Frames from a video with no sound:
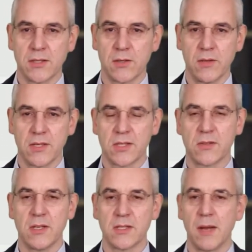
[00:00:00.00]
So this is
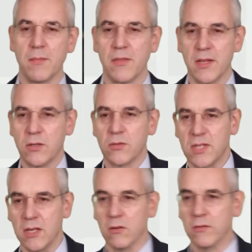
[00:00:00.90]
this number that you
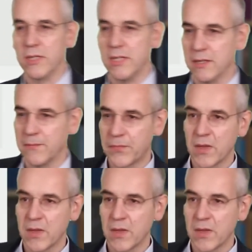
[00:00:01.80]
see over here.